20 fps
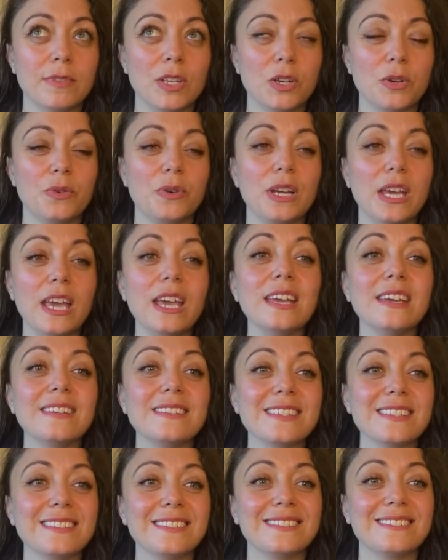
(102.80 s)

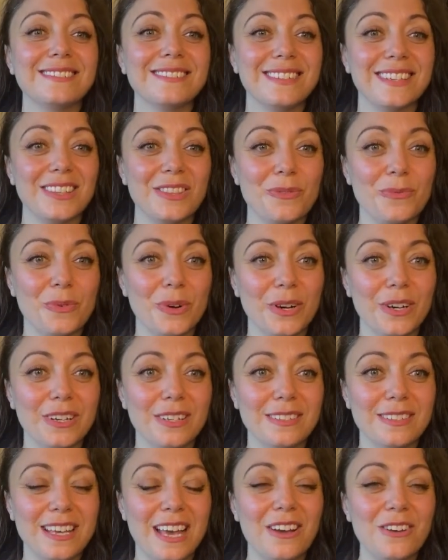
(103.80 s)
create in the
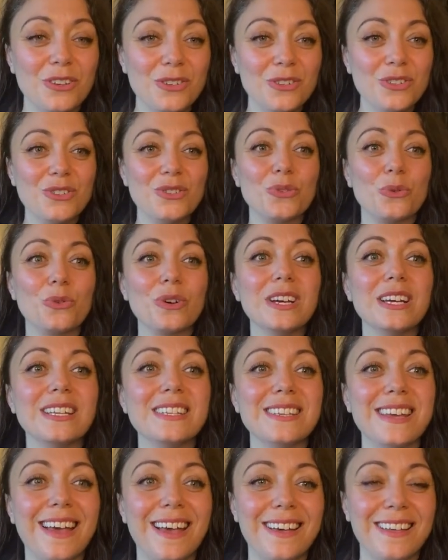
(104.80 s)
world, how you story
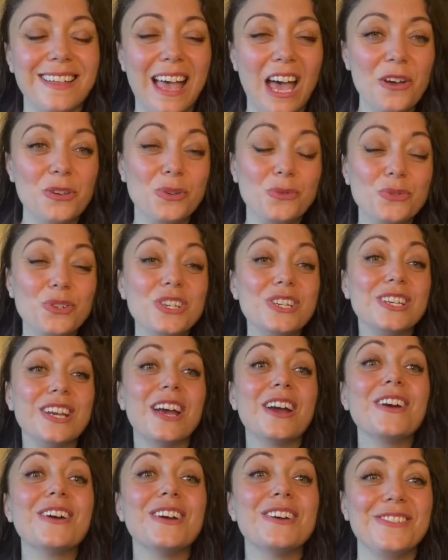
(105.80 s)
tell, how you
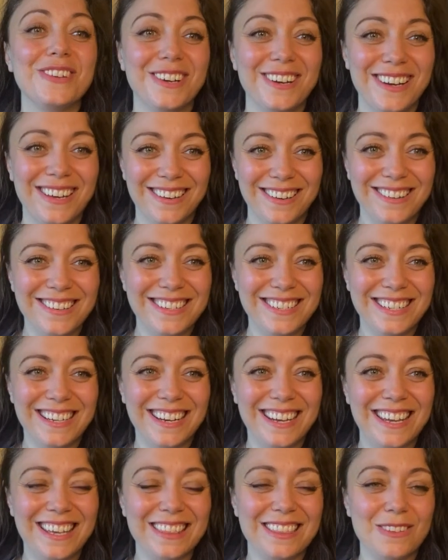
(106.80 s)
share of your energy
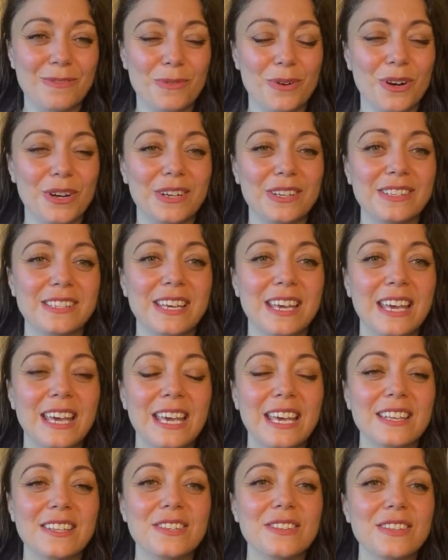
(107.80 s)
in the world.
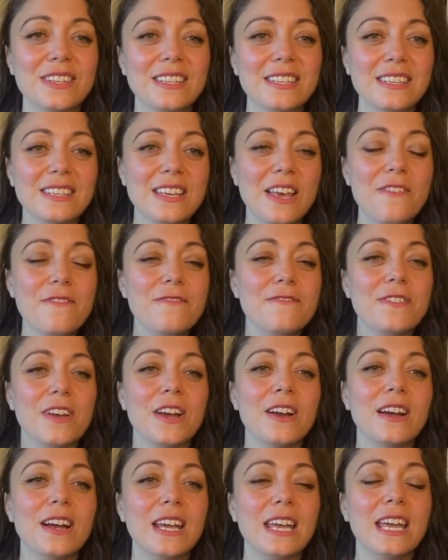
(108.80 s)
So, this is a
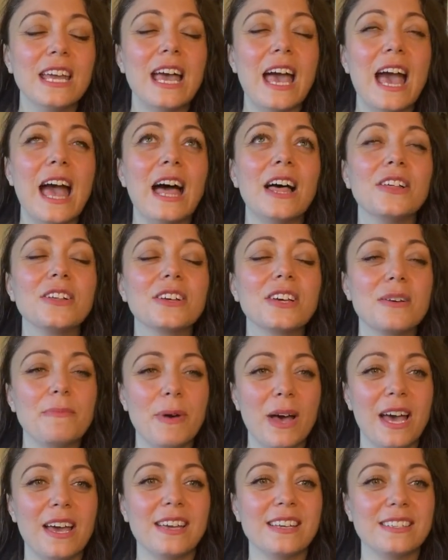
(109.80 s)
very
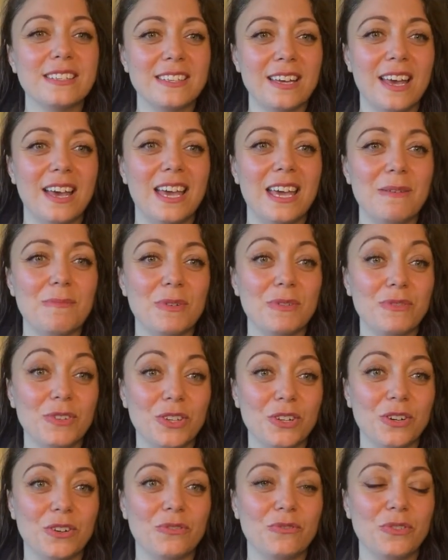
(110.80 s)
alchemized time of
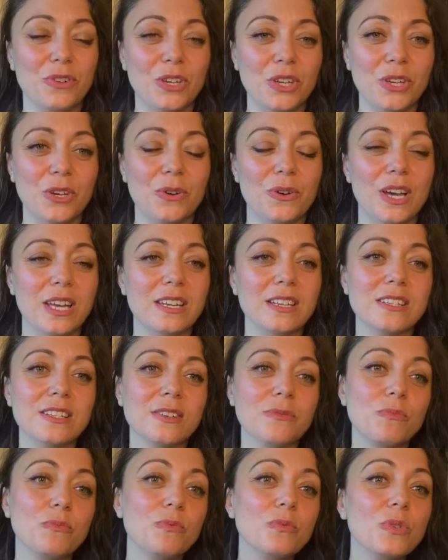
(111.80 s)
year for you, and it's
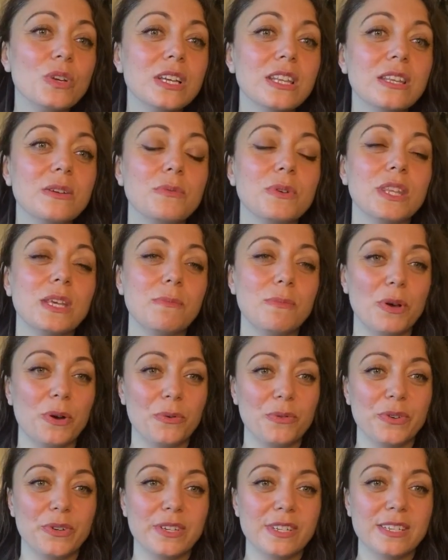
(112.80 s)
really, really
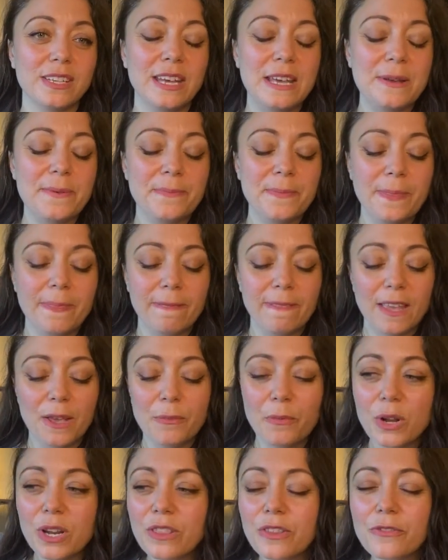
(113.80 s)
potent.
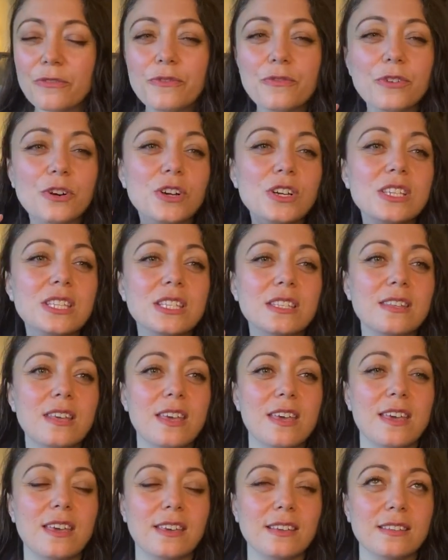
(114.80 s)
one of the first
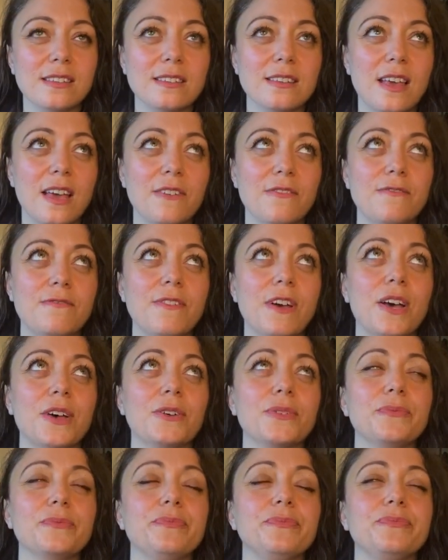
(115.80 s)
things I
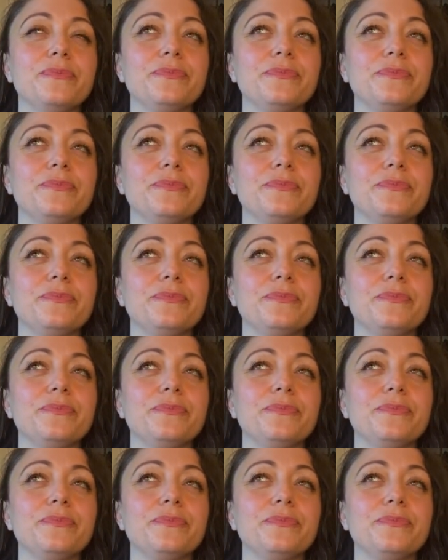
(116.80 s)
felt